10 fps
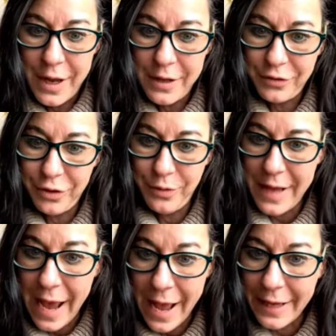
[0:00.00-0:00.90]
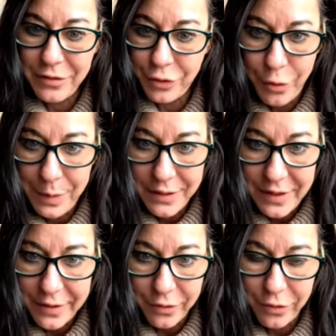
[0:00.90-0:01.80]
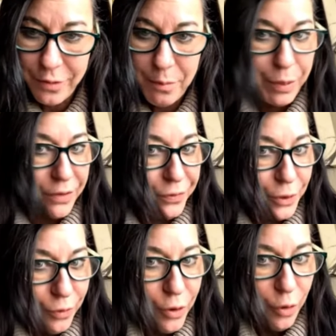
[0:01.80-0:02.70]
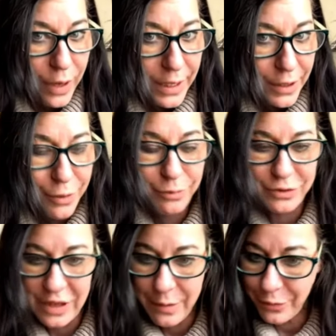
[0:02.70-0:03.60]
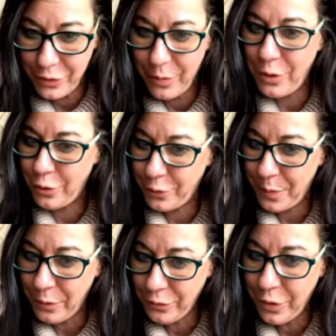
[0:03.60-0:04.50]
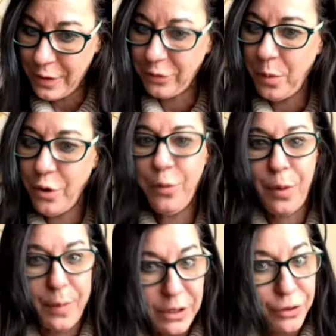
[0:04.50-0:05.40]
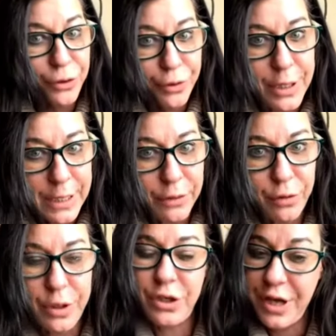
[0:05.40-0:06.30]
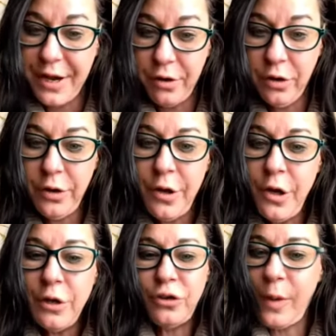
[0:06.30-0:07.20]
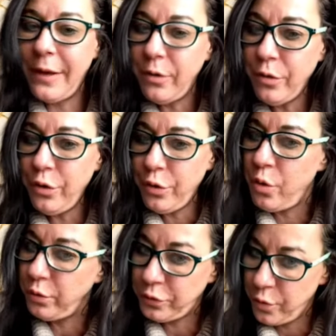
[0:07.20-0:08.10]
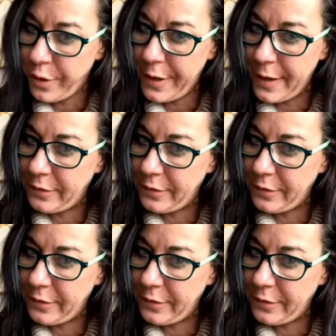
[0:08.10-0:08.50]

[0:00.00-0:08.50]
And so, yeah, it's no big deal. But if you don't go in and you don't sign up for something you're supposed to, that's part of your probation, you're going to get thrown in jail. So I don't know the whole story.